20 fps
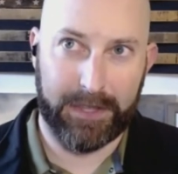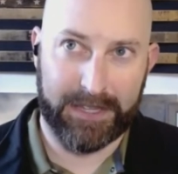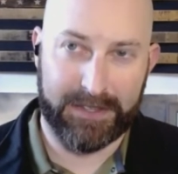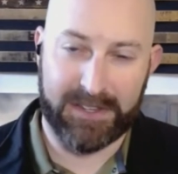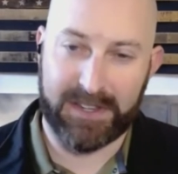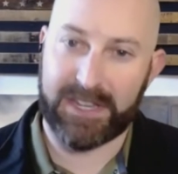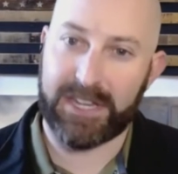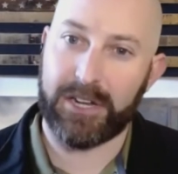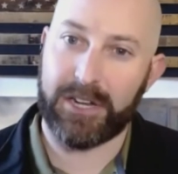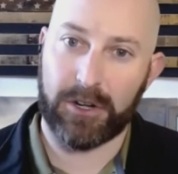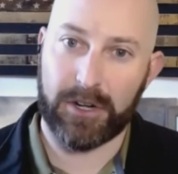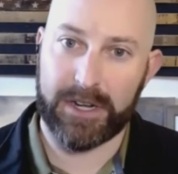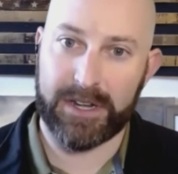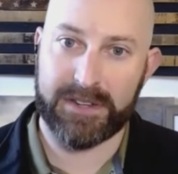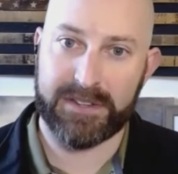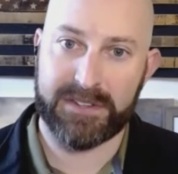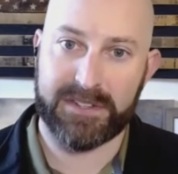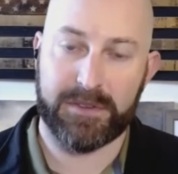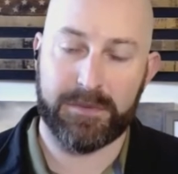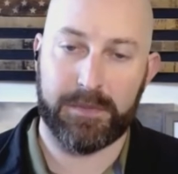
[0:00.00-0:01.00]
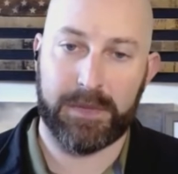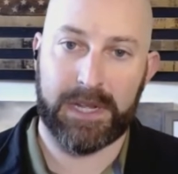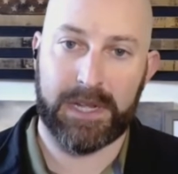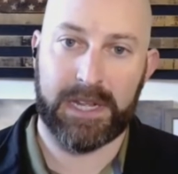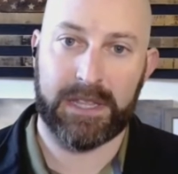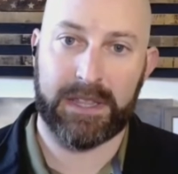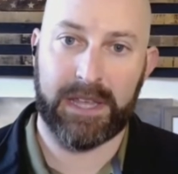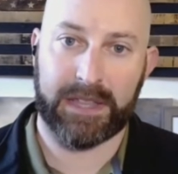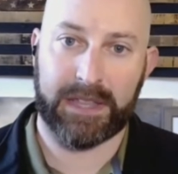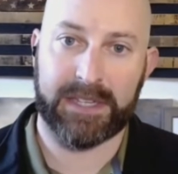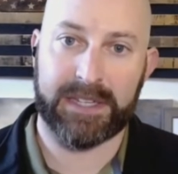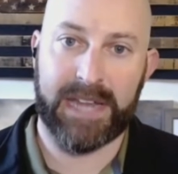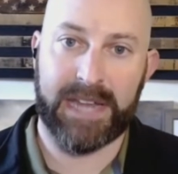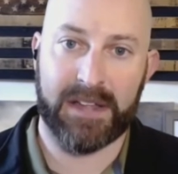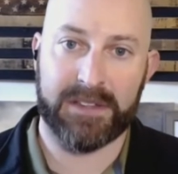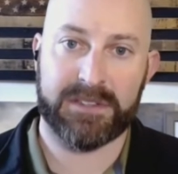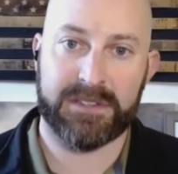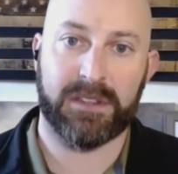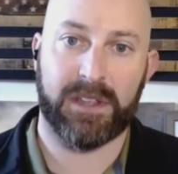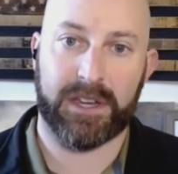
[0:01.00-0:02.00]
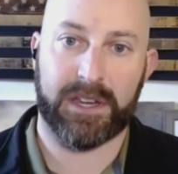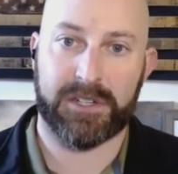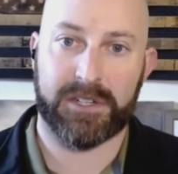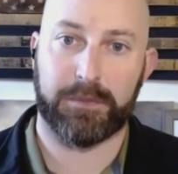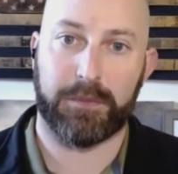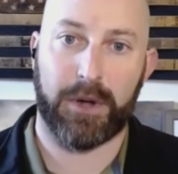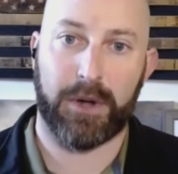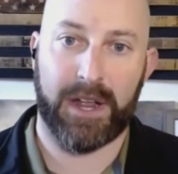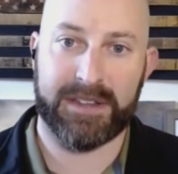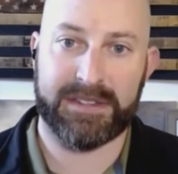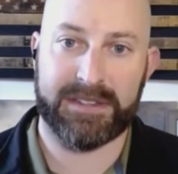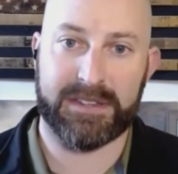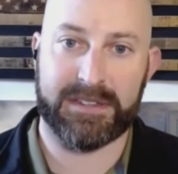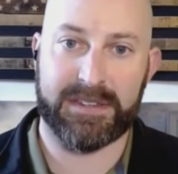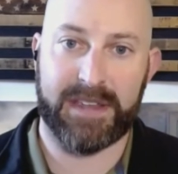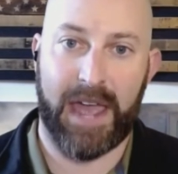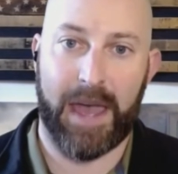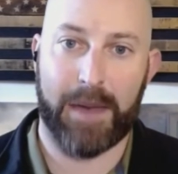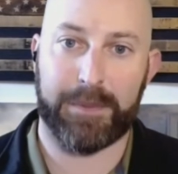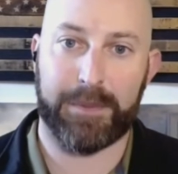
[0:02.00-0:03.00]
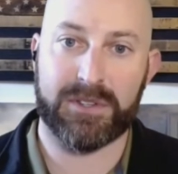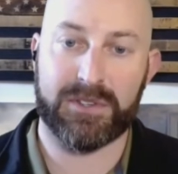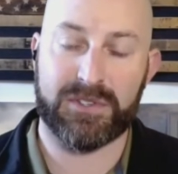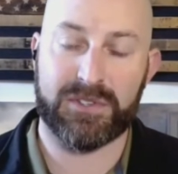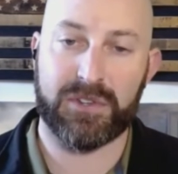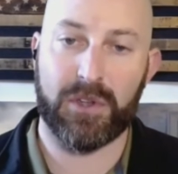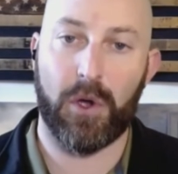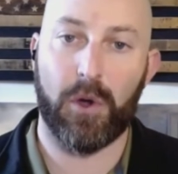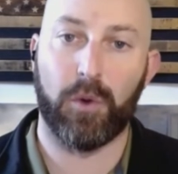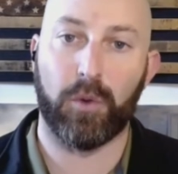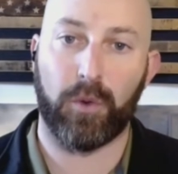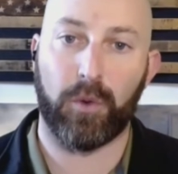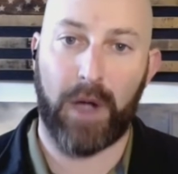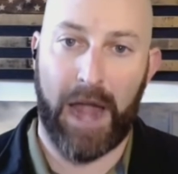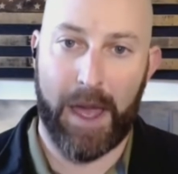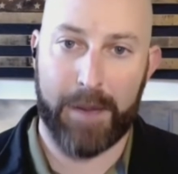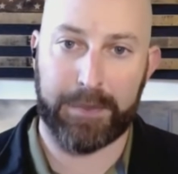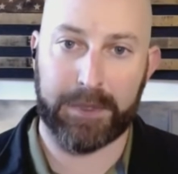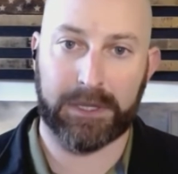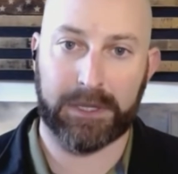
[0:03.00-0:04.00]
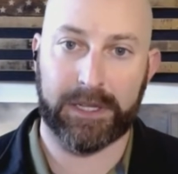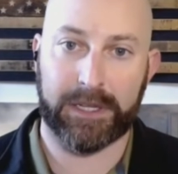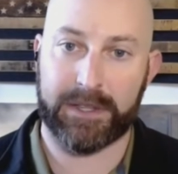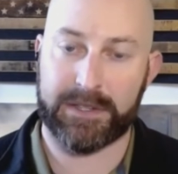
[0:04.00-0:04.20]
it's curious to me that the down selection process happens so rapidly.